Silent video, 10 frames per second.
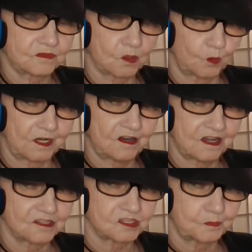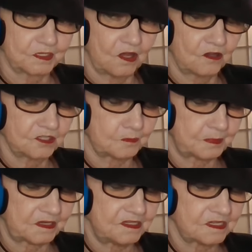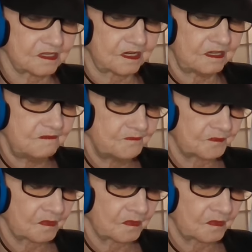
The warehouse belonged to P. Diddy,